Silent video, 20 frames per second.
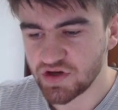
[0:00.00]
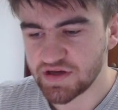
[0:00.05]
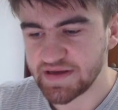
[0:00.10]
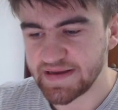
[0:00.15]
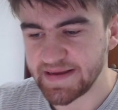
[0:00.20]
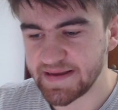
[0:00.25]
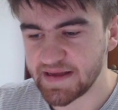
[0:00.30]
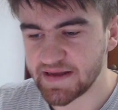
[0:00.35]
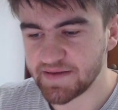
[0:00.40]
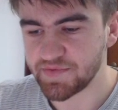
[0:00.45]

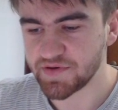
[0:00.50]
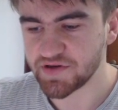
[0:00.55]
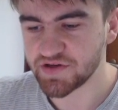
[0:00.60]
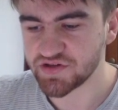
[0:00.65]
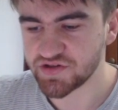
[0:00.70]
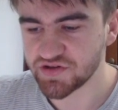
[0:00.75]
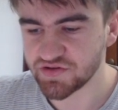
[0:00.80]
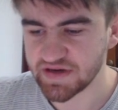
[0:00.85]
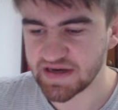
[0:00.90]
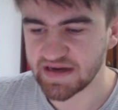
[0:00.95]
But you
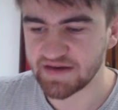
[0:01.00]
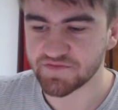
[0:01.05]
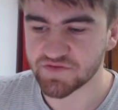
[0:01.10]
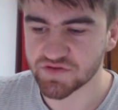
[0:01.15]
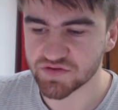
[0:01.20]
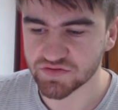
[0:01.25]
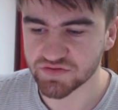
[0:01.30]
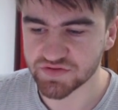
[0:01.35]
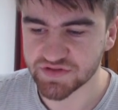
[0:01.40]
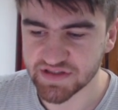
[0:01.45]
do have
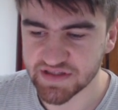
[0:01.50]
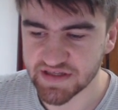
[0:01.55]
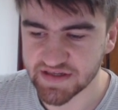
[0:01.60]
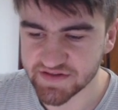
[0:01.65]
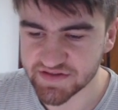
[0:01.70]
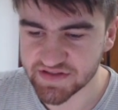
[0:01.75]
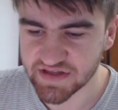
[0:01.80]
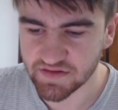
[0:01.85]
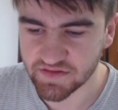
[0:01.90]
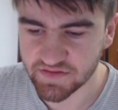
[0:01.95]
Goulden and
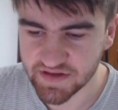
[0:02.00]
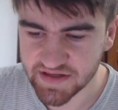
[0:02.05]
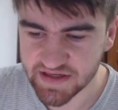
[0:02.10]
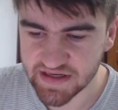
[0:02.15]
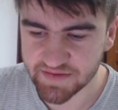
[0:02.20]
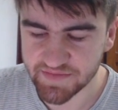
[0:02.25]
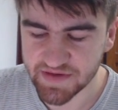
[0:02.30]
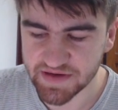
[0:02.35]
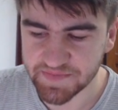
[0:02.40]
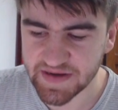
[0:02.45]
Dunkley
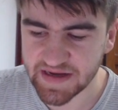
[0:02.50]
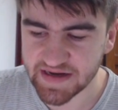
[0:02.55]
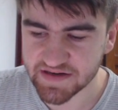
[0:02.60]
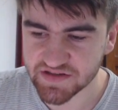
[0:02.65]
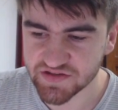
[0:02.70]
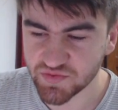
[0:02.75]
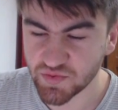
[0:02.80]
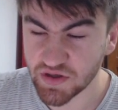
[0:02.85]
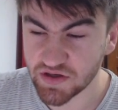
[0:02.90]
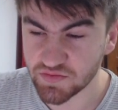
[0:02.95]
coming back
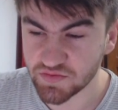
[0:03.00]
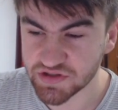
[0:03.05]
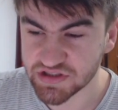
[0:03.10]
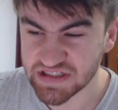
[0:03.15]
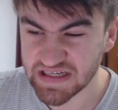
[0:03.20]
as well, which